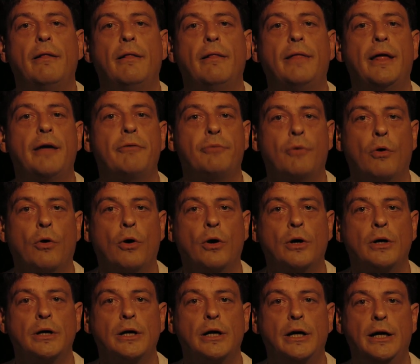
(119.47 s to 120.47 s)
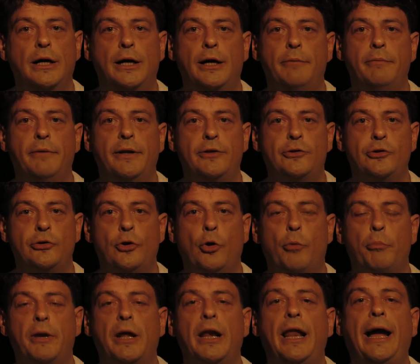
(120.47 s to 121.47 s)
therefore, it should
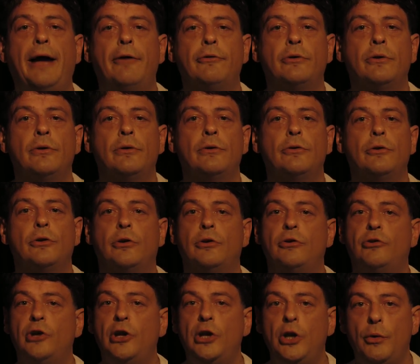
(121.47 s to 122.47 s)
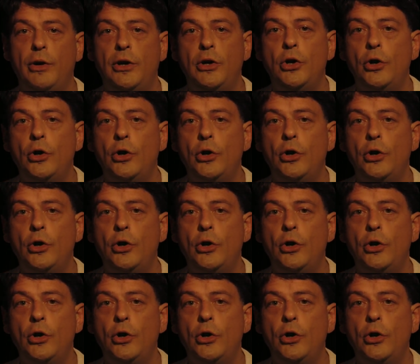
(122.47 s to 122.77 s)
not be allowed to continue in